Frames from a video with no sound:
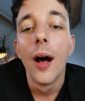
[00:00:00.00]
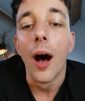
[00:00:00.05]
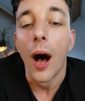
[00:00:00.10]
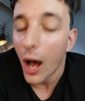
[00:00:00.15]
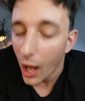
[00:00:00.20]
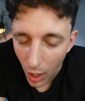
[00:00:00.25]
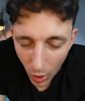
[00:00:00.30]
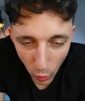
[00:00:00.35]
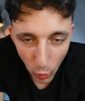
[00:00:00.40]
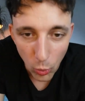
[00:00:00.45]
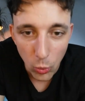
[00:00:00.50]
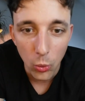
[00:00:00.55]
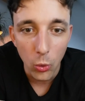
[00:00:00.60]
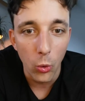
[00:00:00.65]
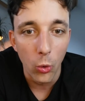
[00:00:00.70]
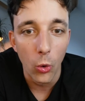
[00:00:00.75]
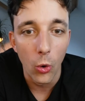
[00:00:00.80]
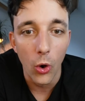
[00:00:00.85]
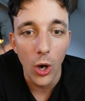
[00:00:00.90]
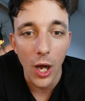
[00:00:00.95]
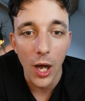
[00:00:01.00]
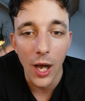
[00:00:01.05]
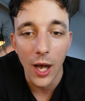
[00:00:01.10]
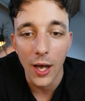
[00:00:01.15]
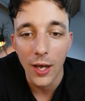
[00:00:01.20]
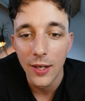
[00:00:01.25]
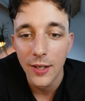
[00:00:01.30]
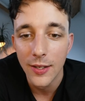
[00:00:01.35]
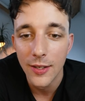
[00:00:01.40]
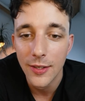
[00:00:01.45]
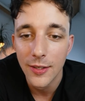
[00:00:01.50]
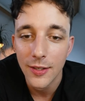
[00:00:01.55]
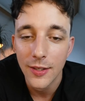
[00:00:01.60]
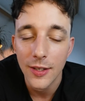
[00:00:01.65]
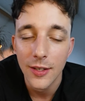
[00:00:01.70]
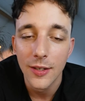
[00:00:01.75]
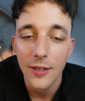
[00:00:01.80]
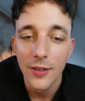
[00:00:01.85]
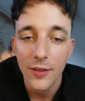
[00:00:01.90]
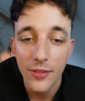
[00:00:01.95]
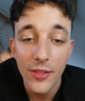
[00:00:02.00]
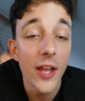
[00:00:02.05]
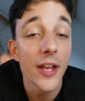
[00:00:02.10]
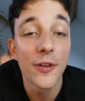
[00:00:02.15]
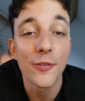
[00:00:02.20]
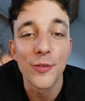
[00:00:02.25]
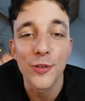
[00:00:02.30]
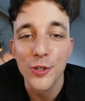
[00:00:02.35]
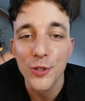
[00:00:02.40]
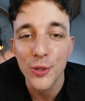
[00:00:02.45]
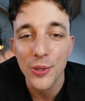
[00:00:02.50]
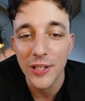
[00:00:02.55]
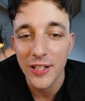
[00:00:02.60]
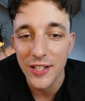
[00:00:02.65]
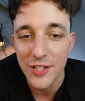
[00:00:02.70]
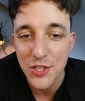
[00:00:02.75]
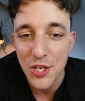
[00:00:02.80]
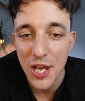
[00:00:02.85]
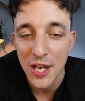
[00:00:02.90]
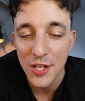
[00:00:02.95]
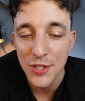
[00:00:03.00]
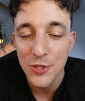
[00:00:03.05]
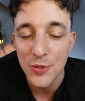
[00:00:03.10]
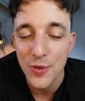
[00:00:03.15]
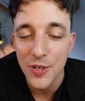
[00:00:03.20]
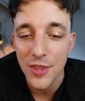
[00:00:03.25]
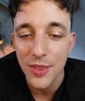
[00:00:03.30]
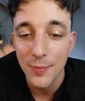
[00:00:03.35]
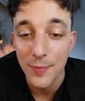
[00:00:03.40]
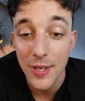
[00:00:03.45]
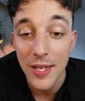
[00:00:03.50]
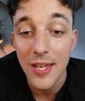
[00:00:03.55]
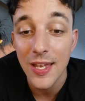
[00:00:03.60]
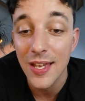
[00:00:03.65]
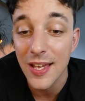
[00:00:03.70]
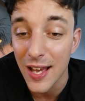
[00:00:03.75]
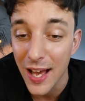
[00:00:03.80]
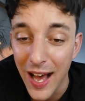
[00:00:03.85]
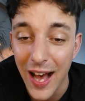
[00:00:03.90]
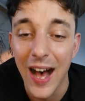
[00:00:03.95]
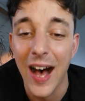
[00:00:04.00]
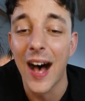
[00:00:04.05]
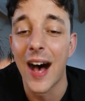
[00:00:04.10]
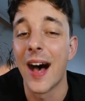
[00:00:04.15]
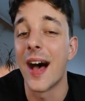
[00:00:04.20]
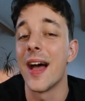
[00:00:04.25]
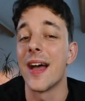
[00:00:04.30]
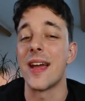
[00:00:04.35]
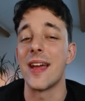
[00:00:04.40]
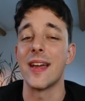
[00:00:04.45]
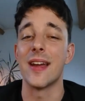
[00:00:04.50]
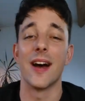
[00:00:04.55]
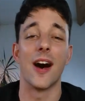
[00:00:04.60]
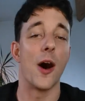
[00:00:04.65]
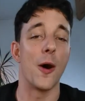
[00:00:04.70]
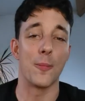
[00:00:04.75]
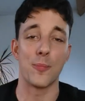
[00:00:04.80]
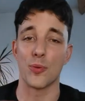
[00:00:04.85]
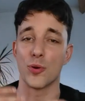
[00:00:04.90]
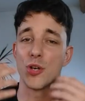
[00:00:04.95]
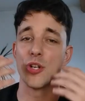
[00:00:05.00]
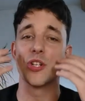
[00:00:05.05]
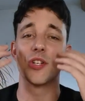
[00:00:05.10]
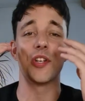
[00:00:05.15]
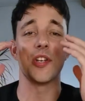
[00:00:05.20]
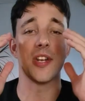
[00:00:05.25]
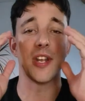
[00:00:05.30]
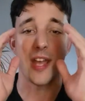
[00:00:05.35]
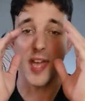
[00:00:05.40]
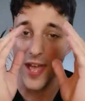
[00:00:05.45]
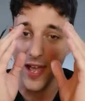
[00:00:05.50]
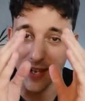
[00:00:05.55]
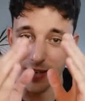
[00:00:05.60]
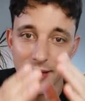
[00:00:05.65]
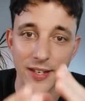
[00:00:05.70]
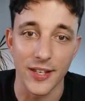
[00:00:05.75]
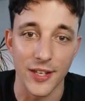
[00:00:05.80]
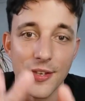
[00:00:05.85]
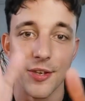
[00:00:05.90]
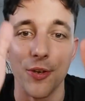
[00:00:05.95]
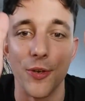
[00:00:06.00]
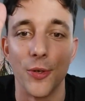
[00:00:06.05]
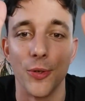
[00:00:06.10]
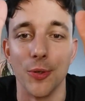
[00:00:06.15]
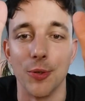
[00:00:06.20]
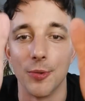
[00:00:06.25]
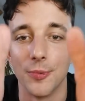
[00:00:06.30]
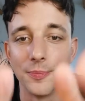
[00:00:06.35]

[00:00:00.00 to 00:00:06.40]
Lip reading: Oh, thank you for doing the challenge with me. I appreciate you.